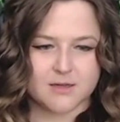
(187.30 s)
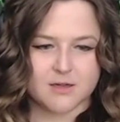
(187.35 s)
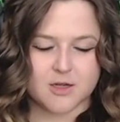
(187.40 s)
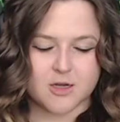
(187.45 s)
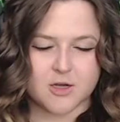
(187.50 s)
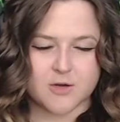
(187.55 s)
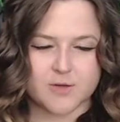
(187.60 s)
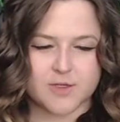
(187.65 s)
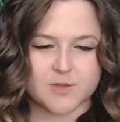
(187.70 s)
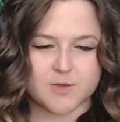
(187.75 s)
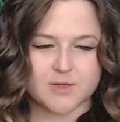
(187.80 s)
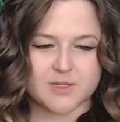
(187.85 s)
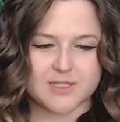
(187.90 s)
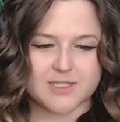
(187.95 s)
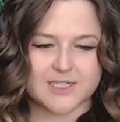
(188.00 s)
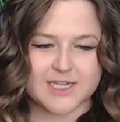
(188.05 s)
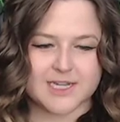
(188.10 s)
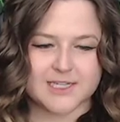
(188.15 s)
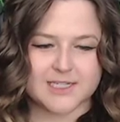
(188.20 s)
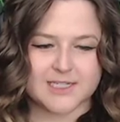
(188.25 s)
Oh, he's one of the
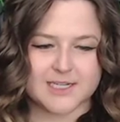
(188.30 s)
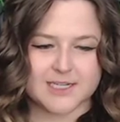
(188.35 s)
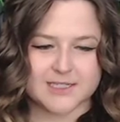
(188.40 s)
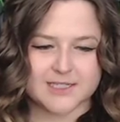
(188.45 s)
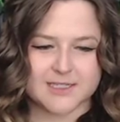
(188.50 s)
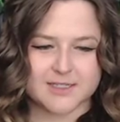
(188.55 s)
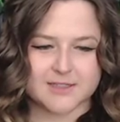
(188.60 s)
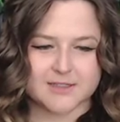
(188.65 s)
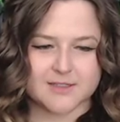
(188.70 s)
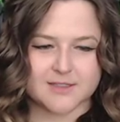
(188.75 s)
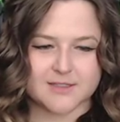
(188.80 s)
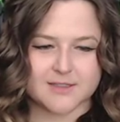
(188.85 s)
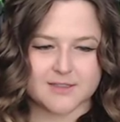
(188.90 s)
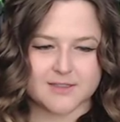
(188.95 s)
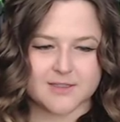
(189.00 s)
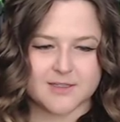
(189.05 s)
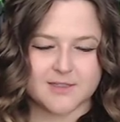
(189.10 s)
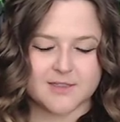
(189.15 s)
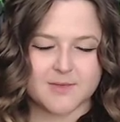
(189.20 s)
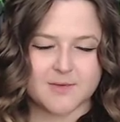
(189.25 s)
taste testers.
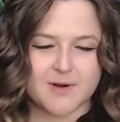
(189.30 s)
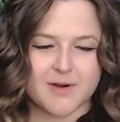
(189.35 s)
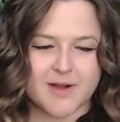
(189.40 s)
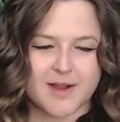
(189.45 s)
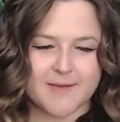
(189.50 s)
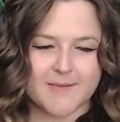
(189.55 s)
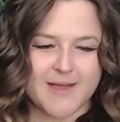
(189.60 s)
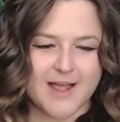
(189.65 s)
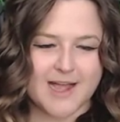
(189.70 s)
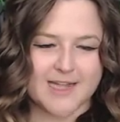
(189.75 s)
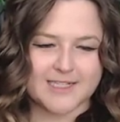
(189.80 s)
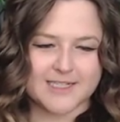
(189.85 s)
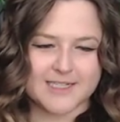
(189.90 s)
Don't worry about